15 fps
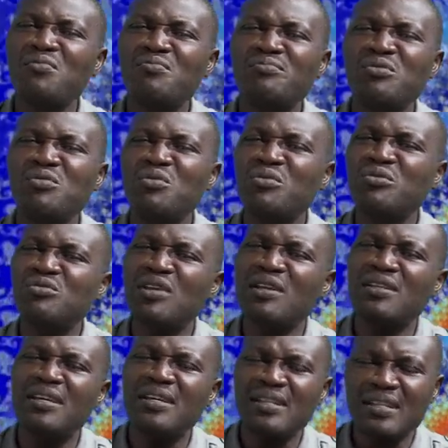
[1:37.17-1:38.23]

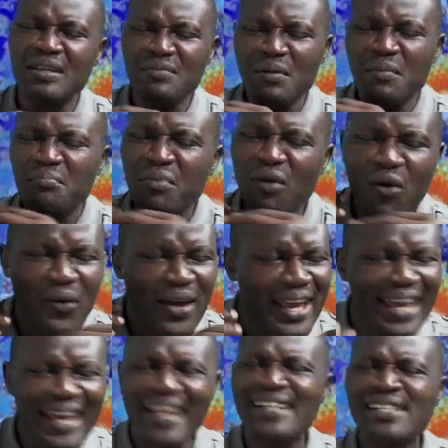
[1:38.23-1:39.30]
the ball
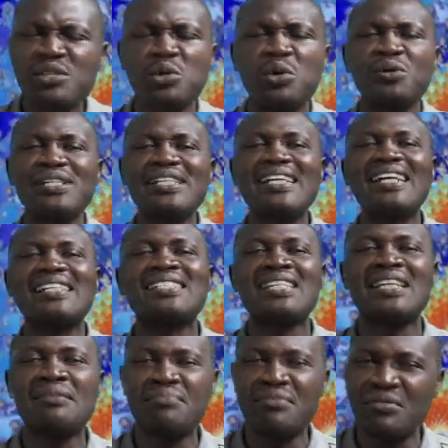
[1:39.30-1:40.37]
ends on their
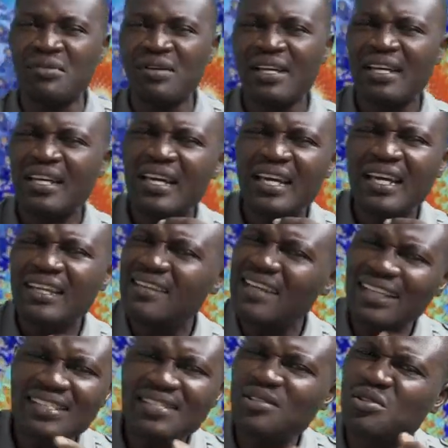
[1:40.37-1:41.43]
table.
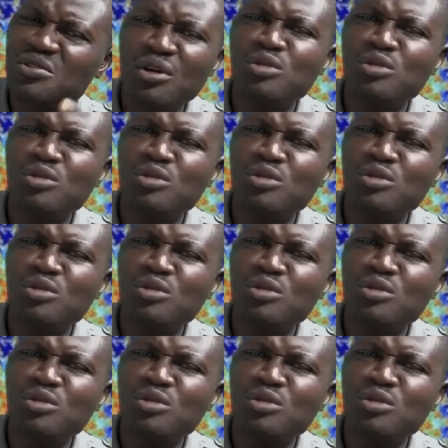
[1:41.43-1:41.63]
That is not